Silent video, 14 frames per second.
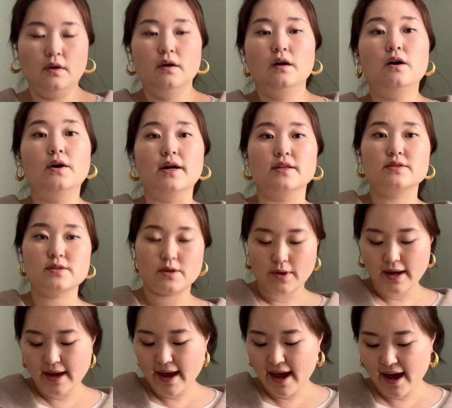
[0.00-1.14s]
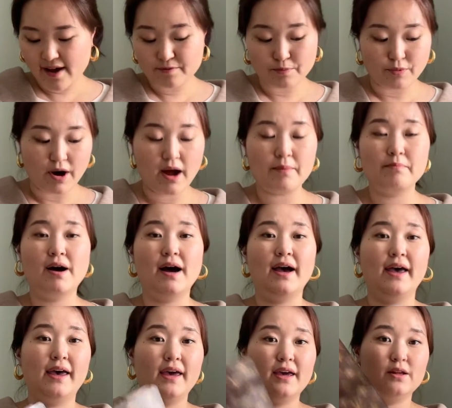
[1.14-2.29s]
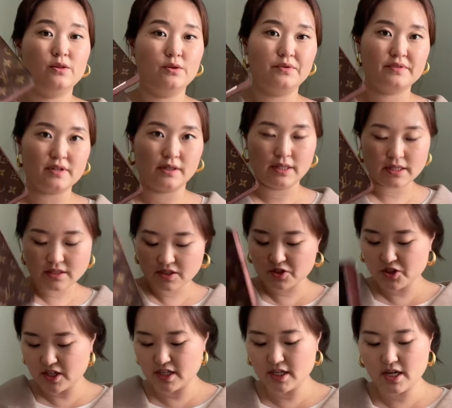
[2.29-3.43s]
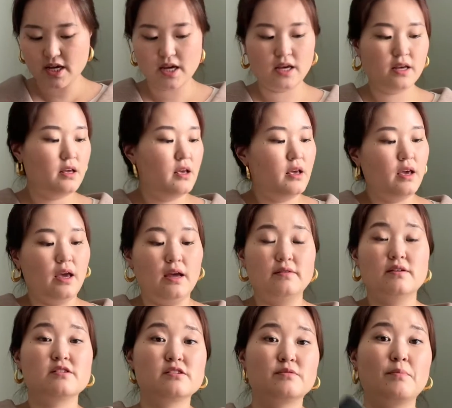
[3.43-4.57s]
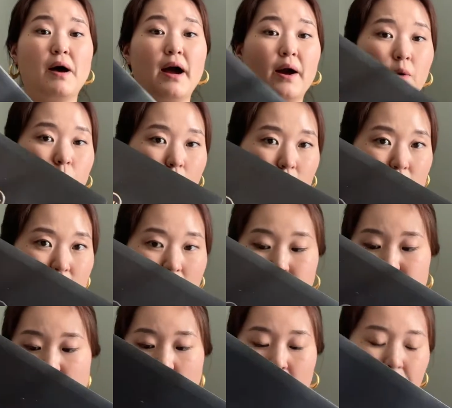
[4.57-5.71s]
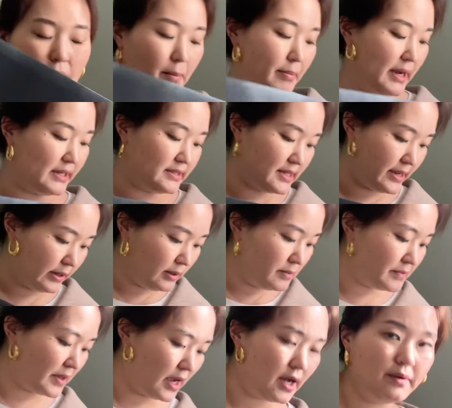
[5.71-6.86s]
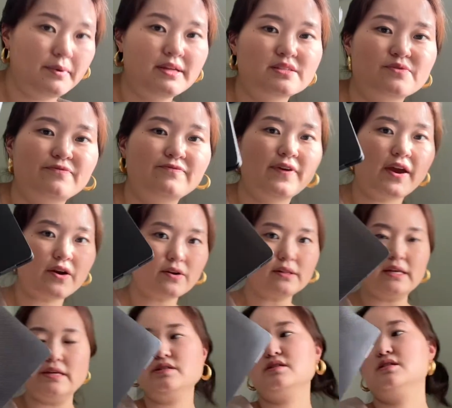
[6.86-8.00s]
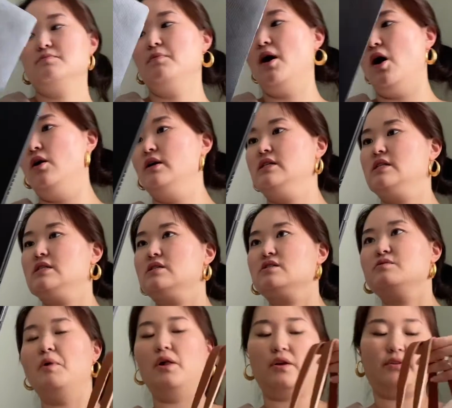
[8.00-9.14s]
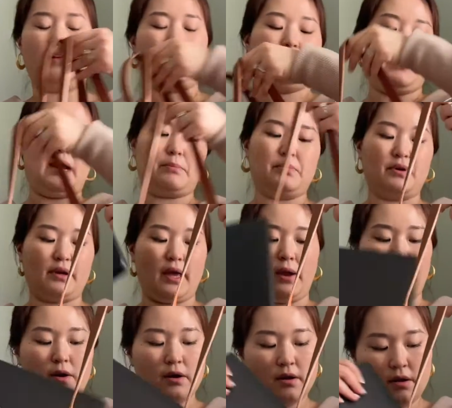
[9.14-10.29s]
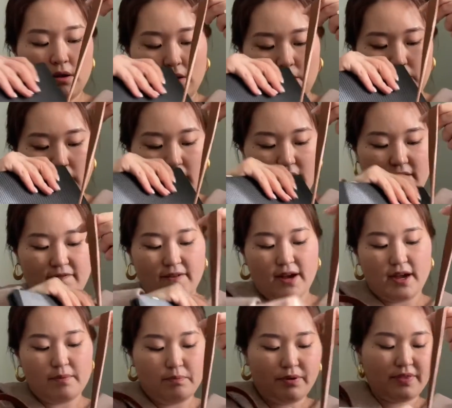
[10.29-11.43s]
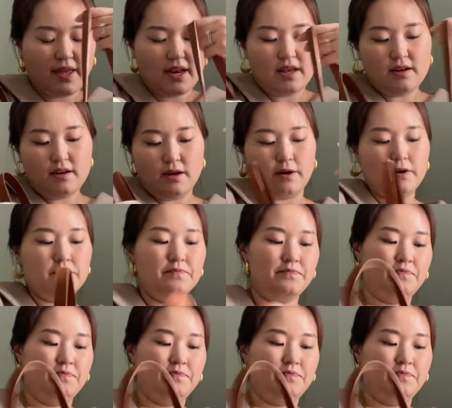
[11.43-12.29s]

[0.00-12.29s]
All right, so I have brought my Louis Vuitton desk agenda. And this is my work laptop by Dell. It's fairly small. This is smaller than a MacBook Air. But if I put that in here,